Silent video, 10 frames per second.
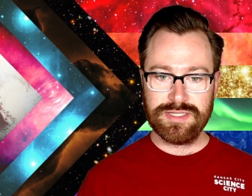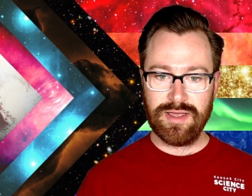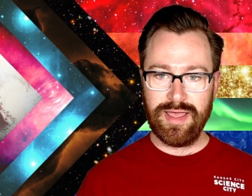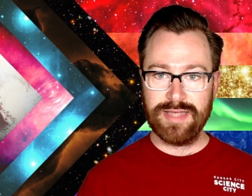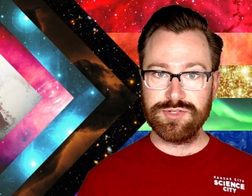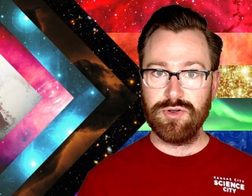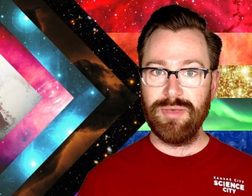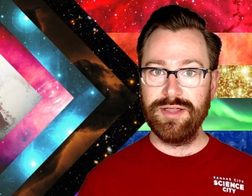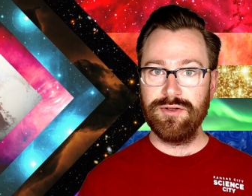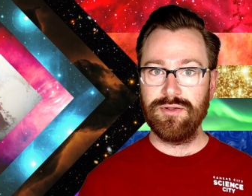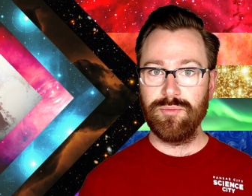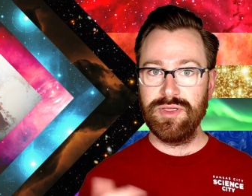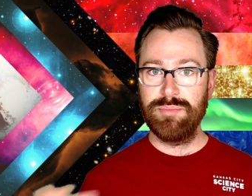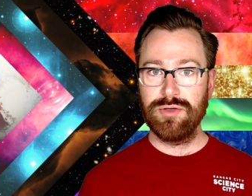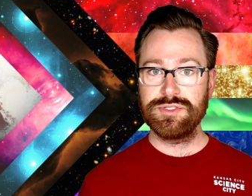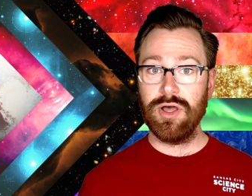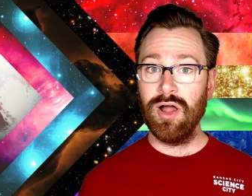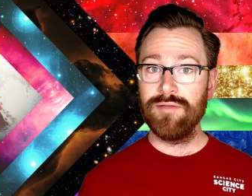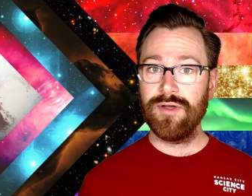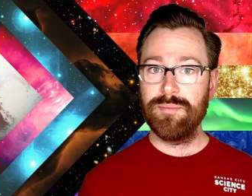Uh, as a reminder, we post
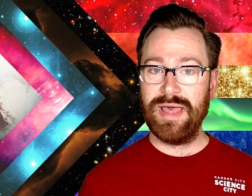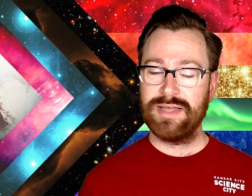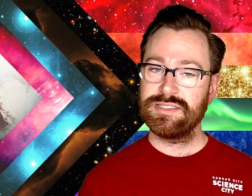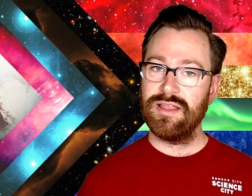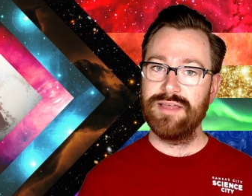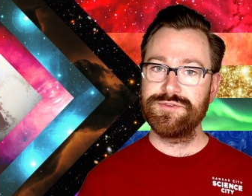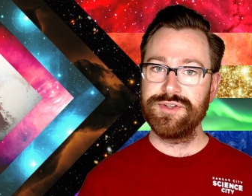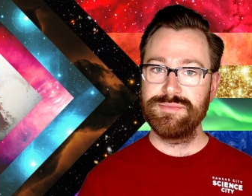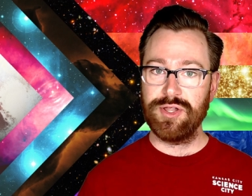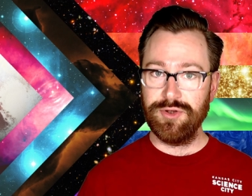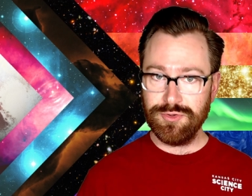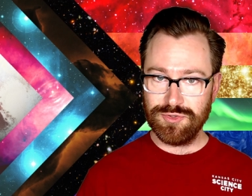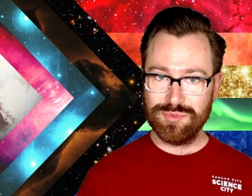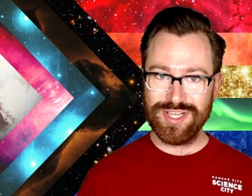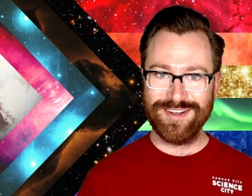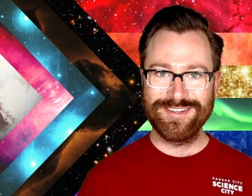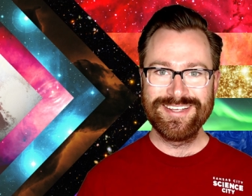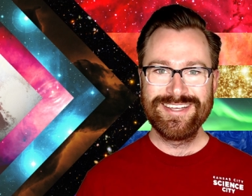all of our past live streams on our YouTube channel.